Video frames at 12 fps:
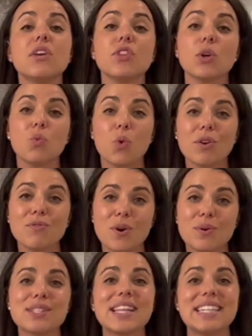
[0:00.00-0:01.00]
there were
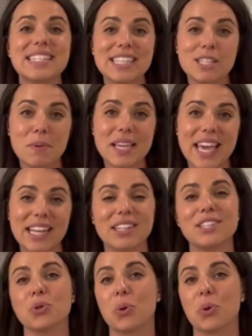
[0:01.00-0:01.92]
folks that did speak English